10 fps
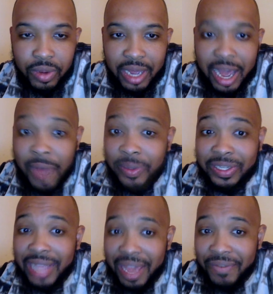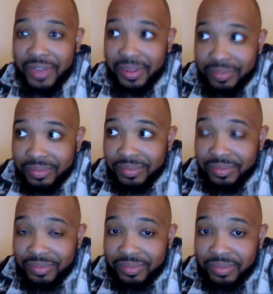I was 11
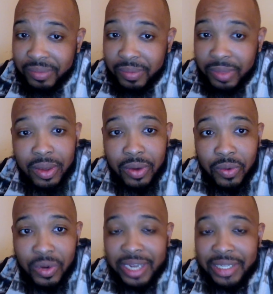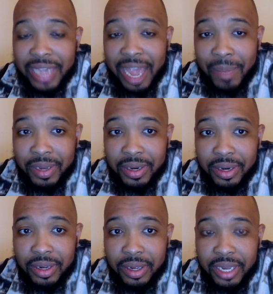when this happened
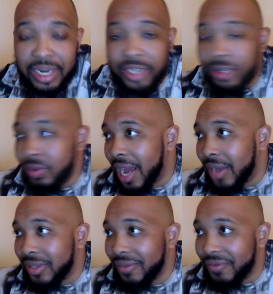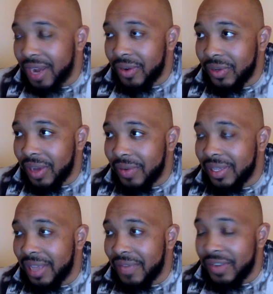in the 2000 finals. I was
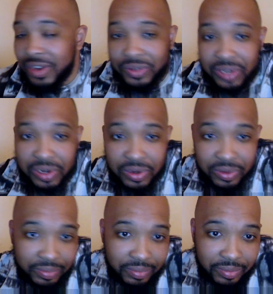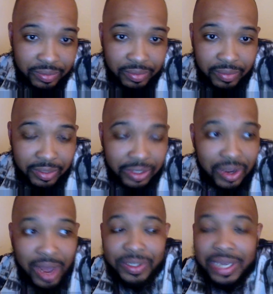11 years old. So
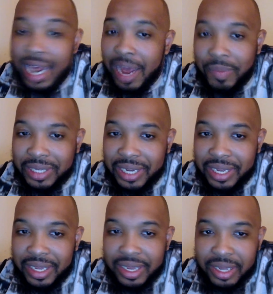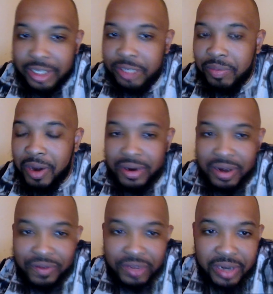I was competent and smart
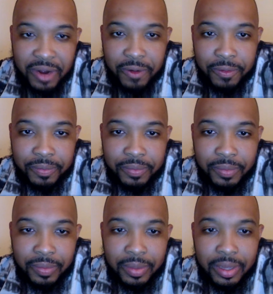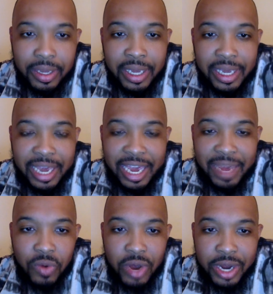enough to know.
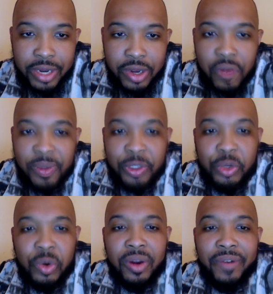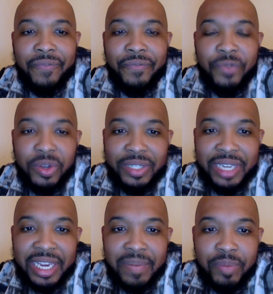Game 1, Kobe scored
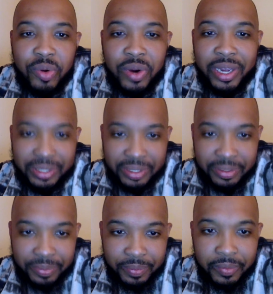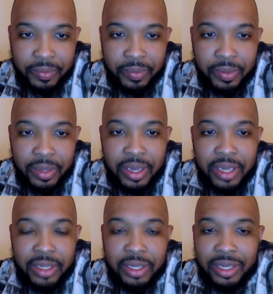14 points.
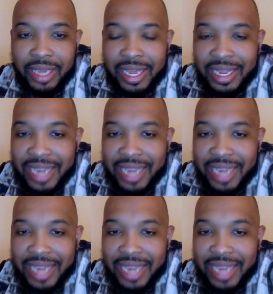In